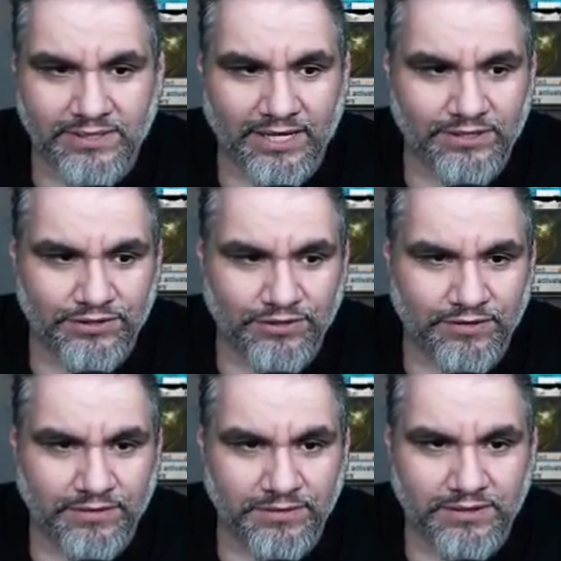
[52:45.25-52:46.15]
Assassin's
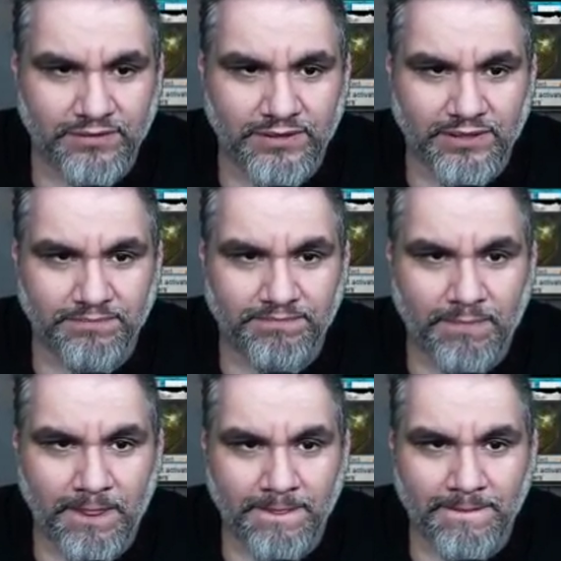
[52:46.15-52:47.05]
Trophy was so dumb.
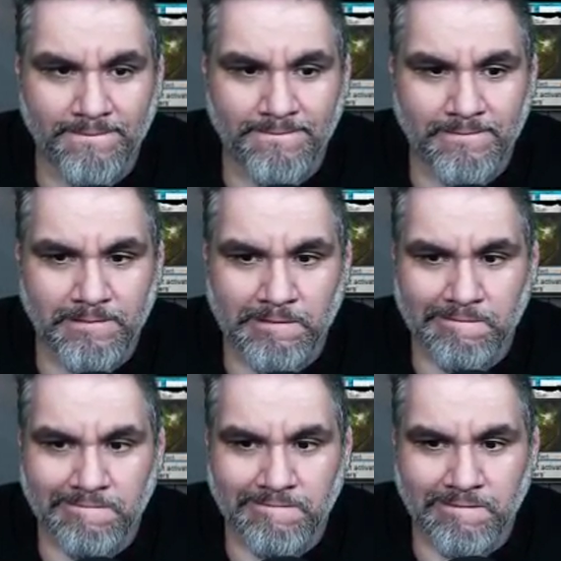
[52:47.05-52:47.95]

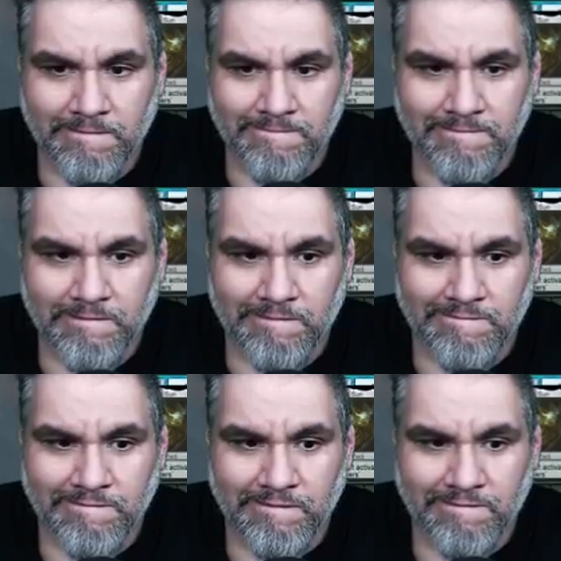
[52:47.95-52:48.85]
Yeah, that card's
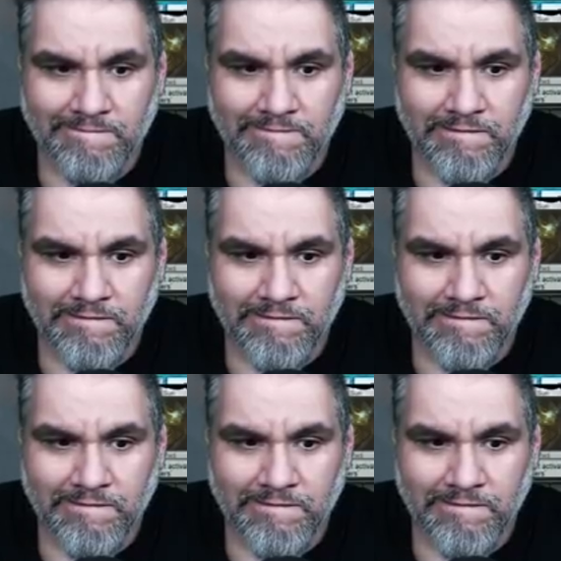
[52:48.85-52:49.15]
pretty good.